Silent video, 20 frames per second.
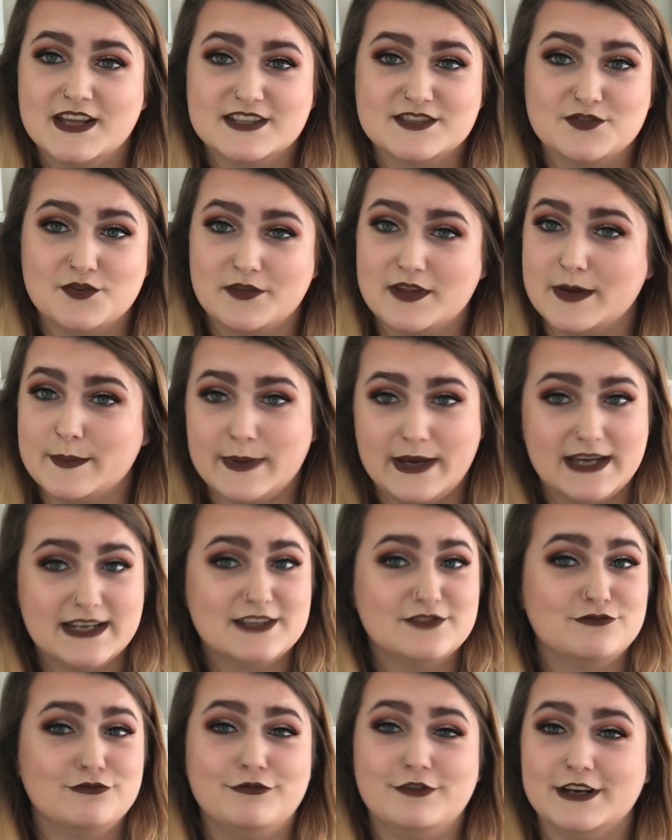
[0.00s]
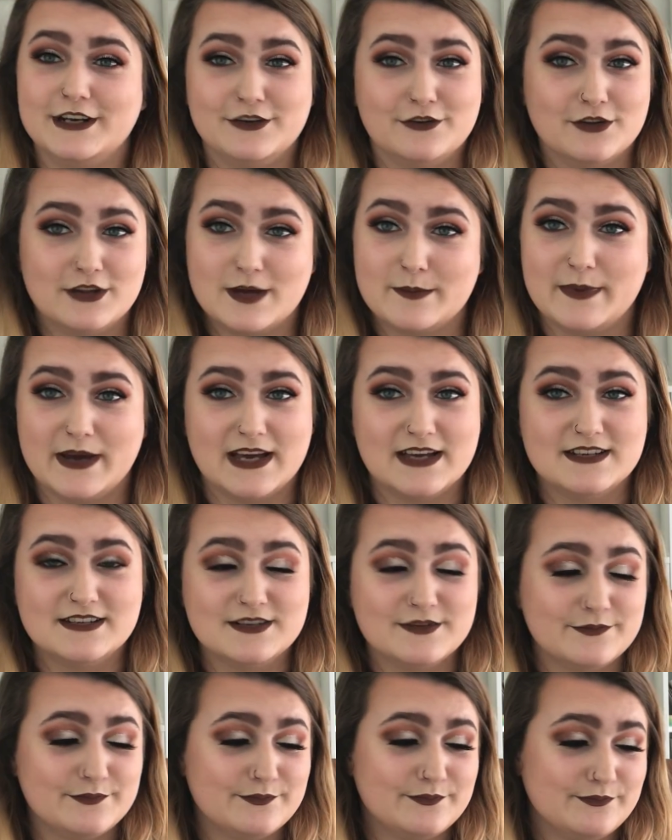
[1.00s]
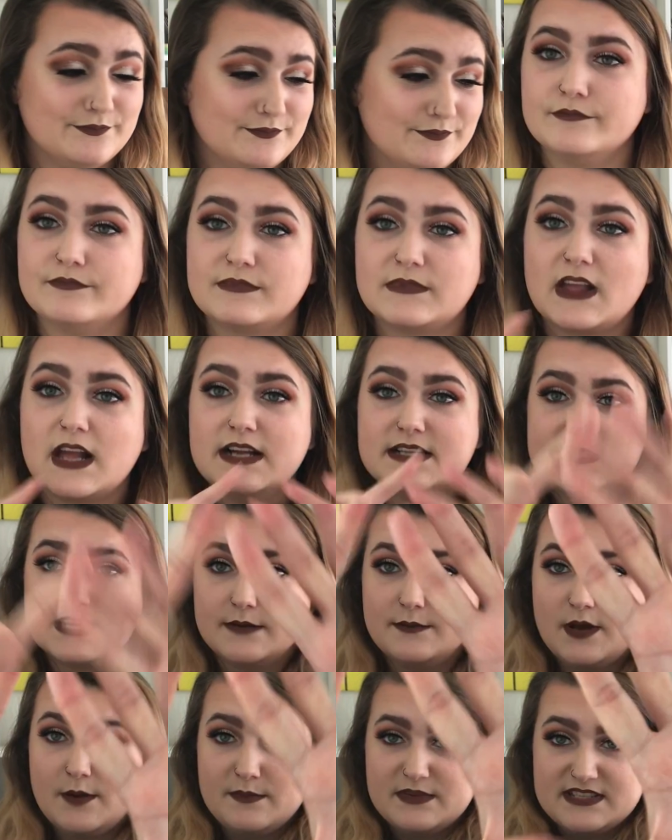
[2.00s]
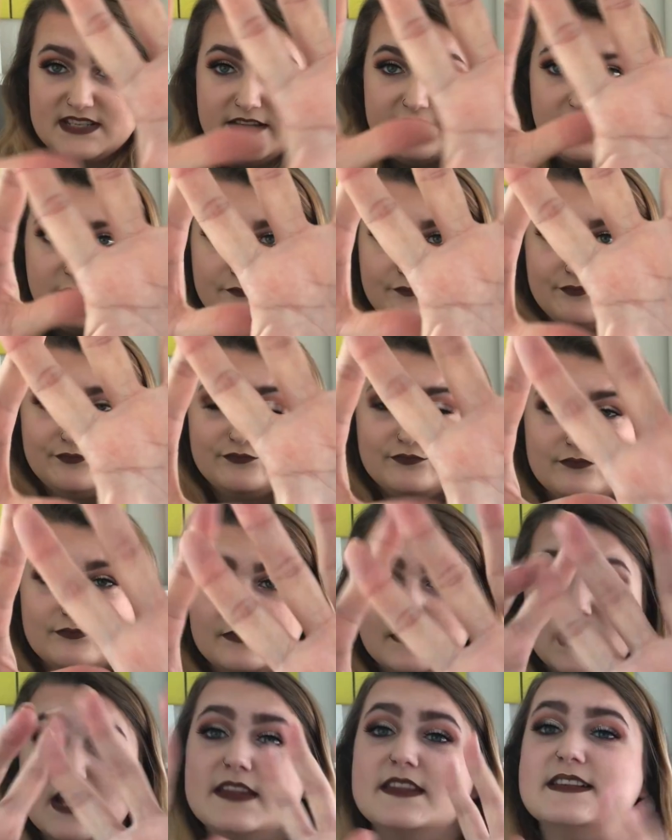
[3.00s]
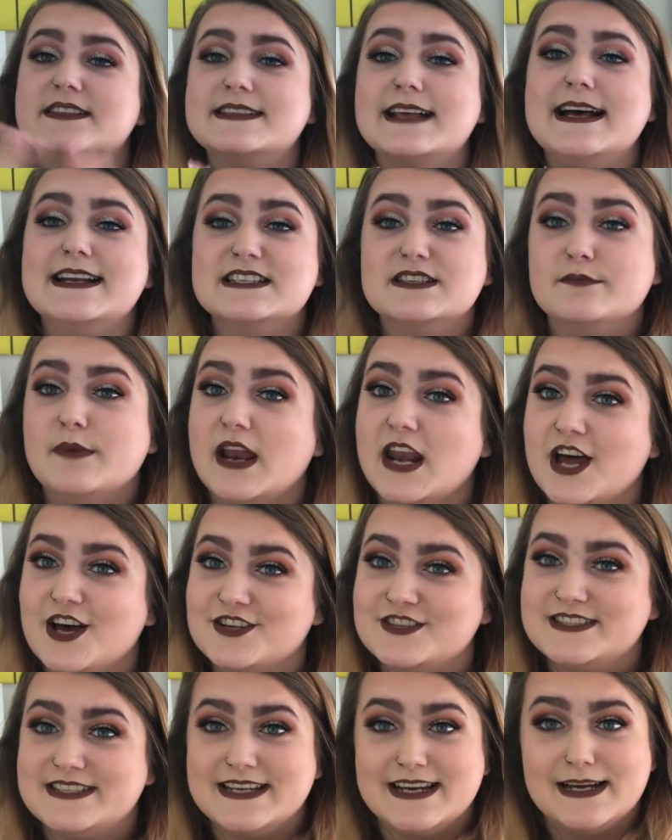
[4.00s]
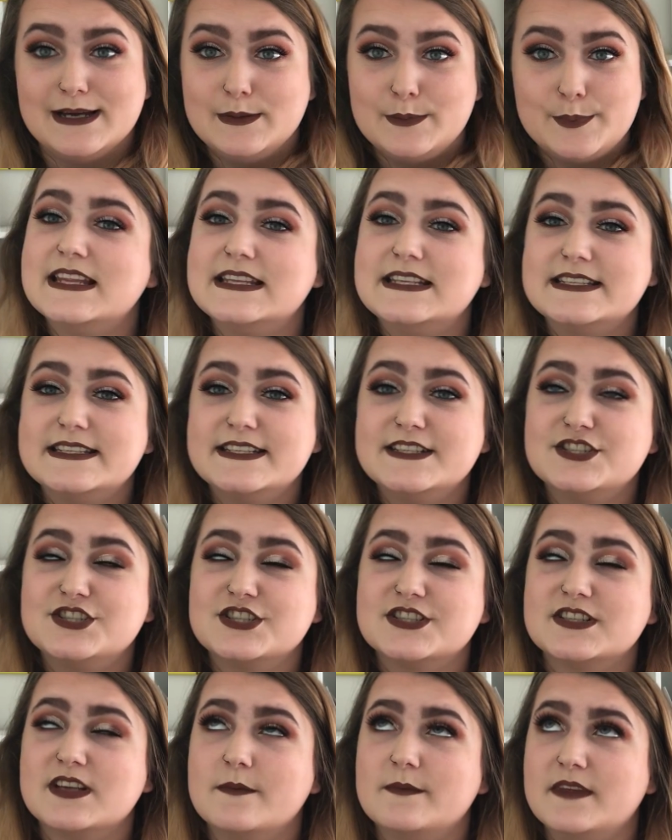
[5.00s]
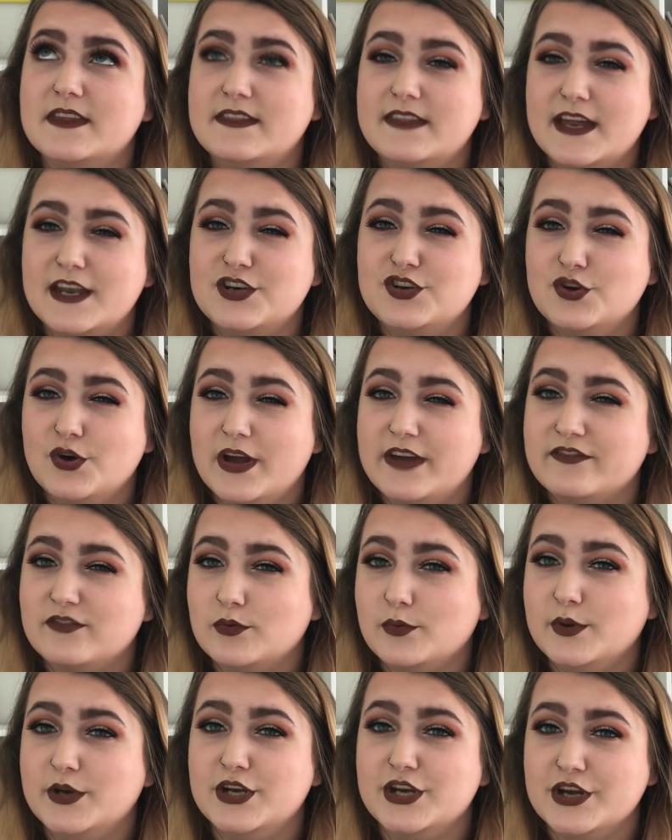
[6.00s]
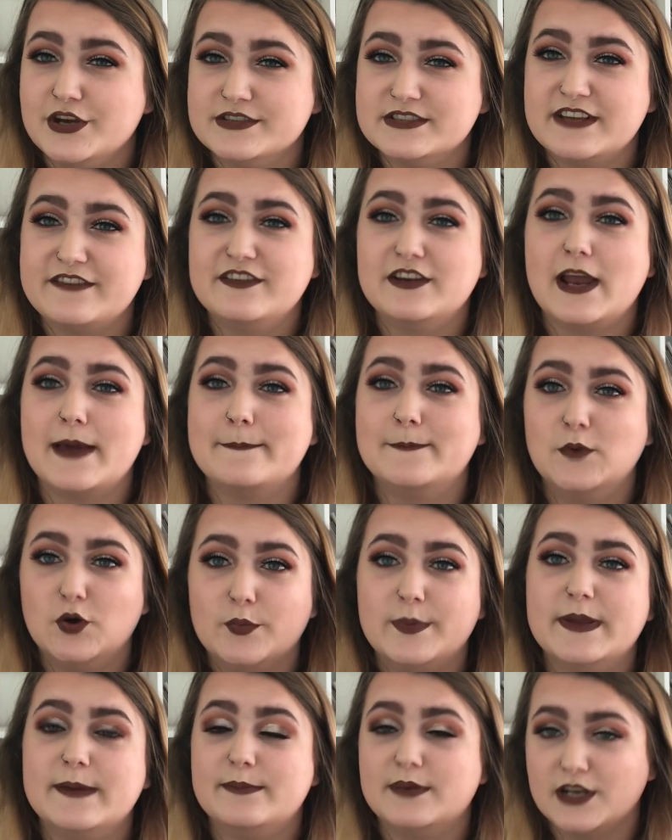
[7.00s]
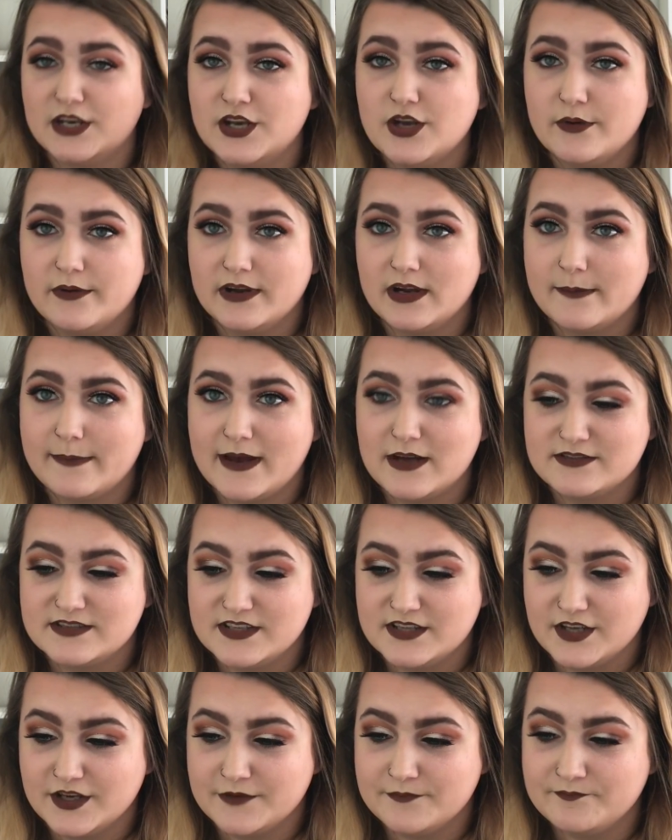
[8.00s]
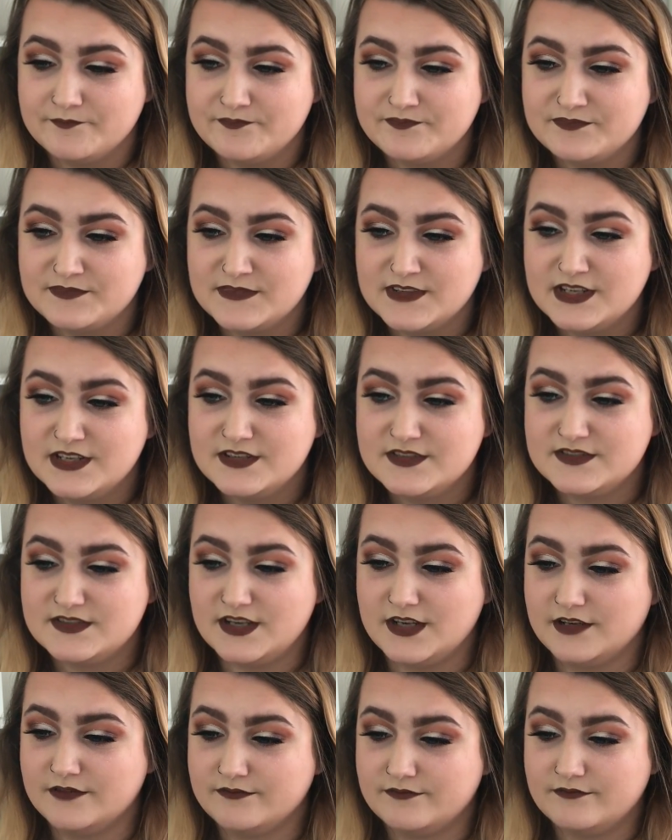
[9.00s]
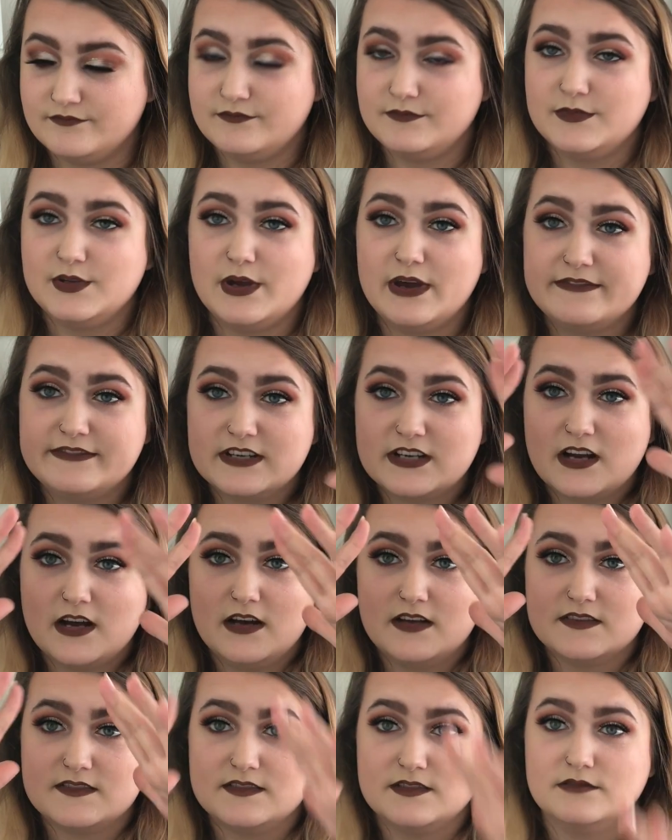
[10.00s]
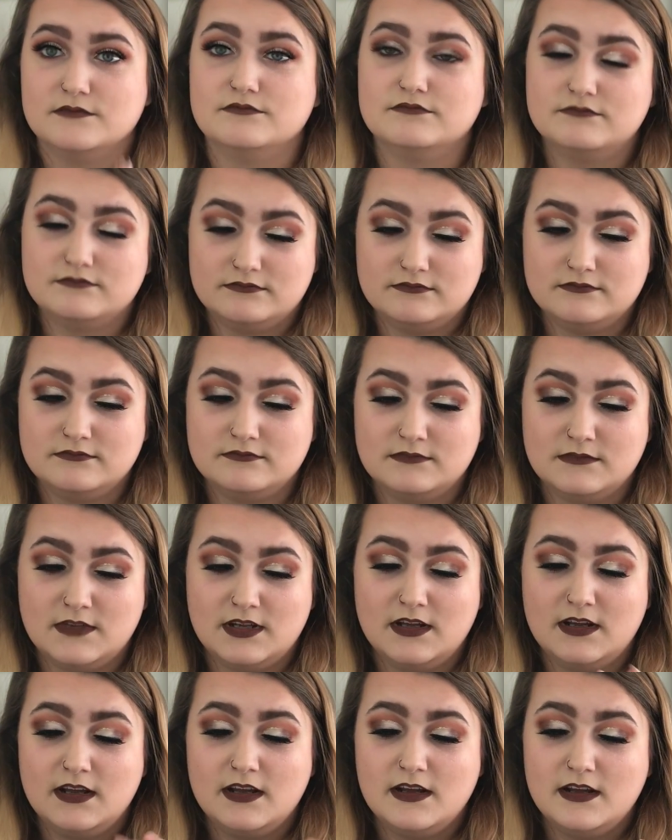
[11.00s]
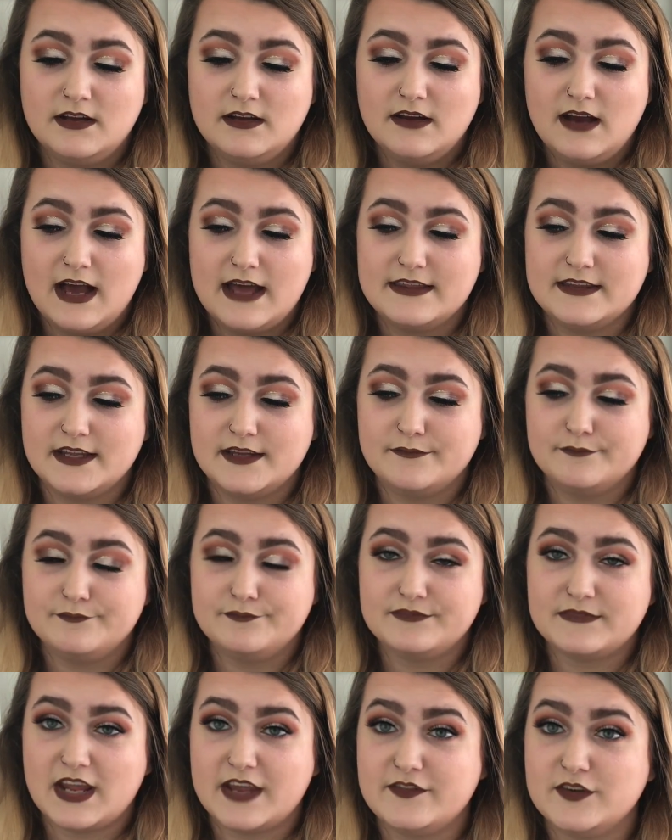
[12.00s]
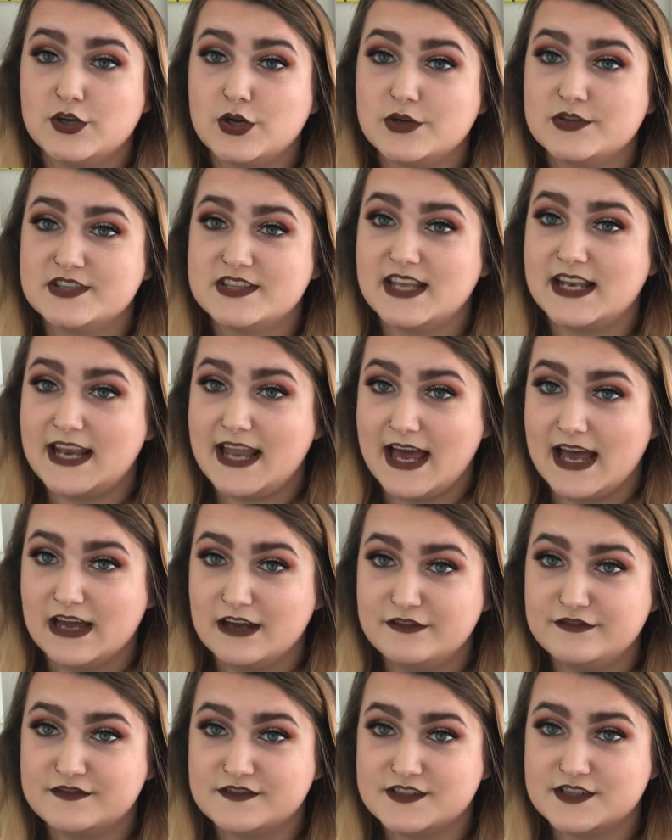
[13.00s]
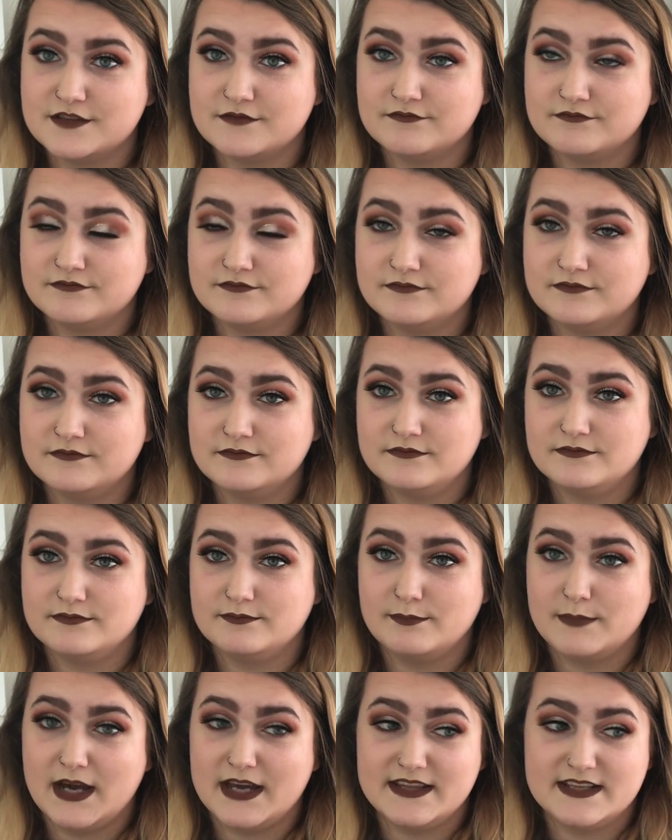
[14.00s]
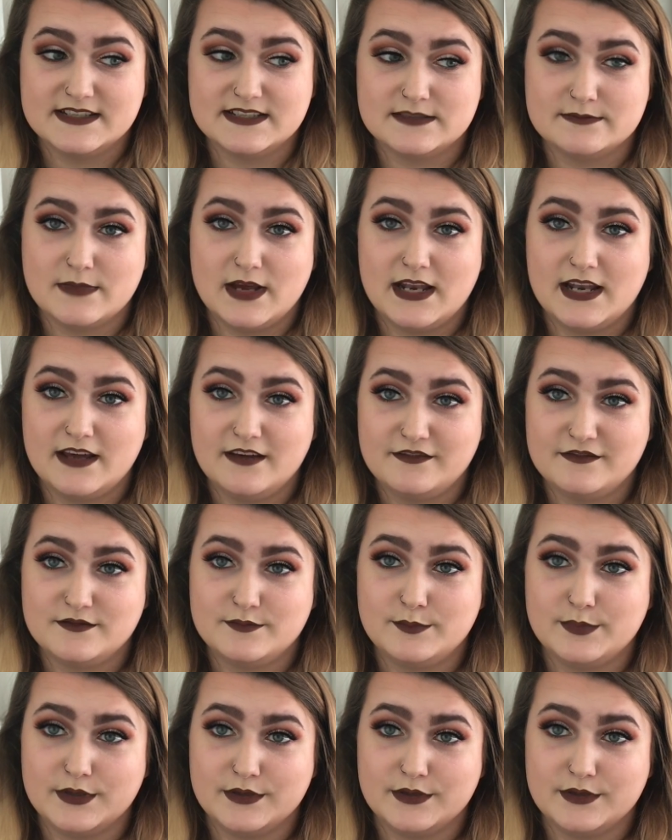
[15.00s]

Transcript: it's not that bad. It's really not that bad. Tip number 7. This is actually my last tip. This is just something that not everyone knows. I feel like more people are knowing about it though. So, you have the castle. And then, if you go to the left, this is my left,